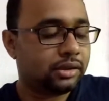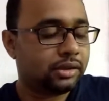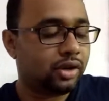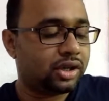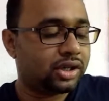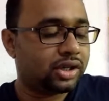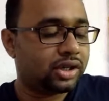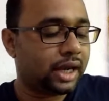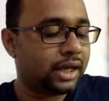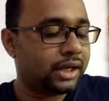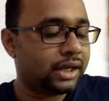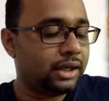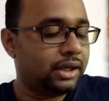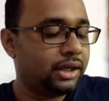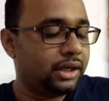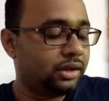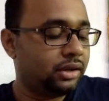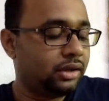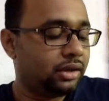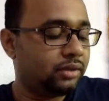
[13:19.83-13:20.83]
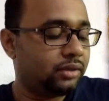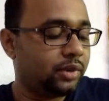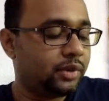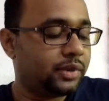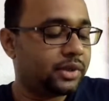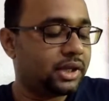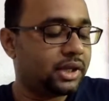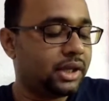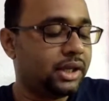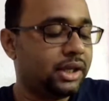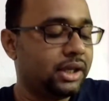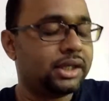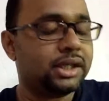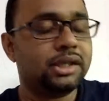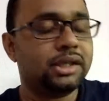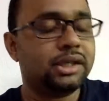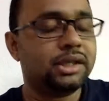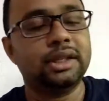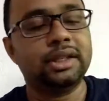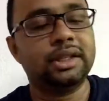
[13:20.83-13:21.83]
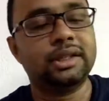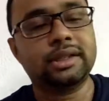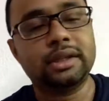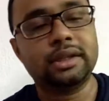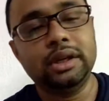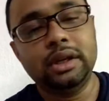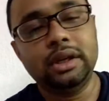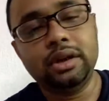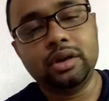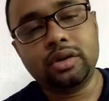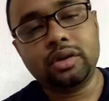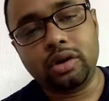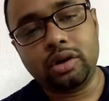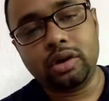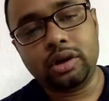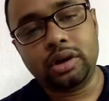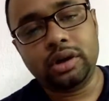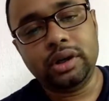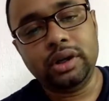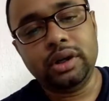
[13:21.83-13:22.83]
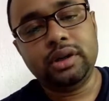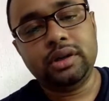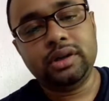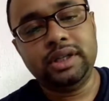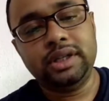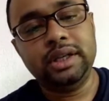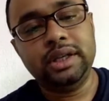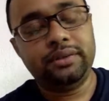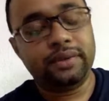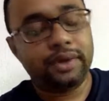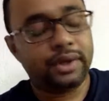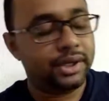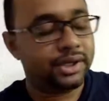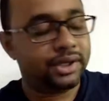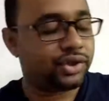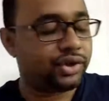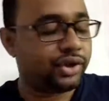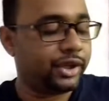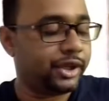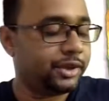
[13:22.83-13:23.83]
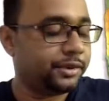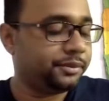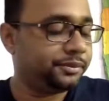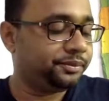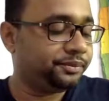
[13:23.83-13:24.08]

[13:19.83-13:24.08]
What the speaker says: not certainly not professional historians, call deep history.